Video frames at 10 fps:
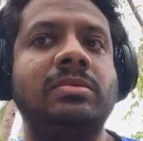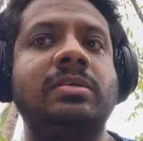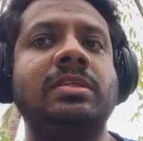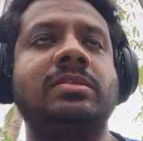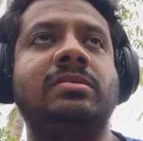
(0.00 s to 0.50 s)

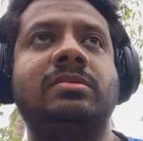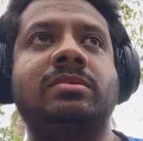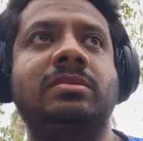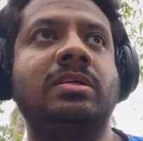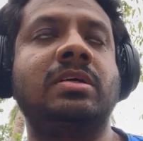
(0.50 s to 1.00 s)

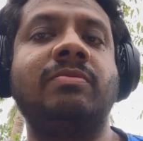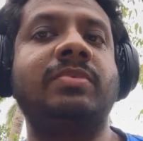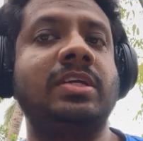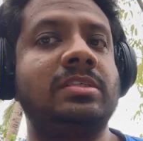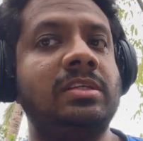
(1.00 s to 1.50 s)
it's the
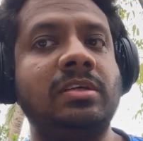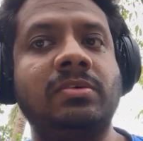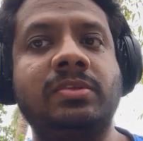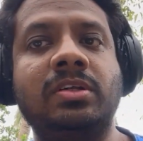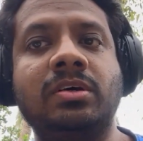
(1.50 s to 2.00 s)
complexity
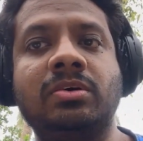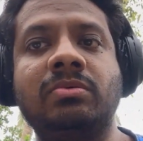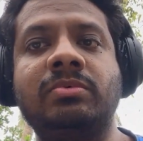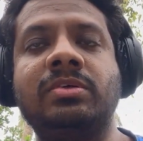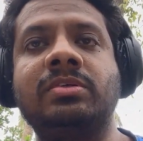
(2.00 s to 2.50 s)
of the
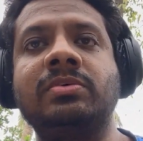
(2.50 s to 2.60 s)
document,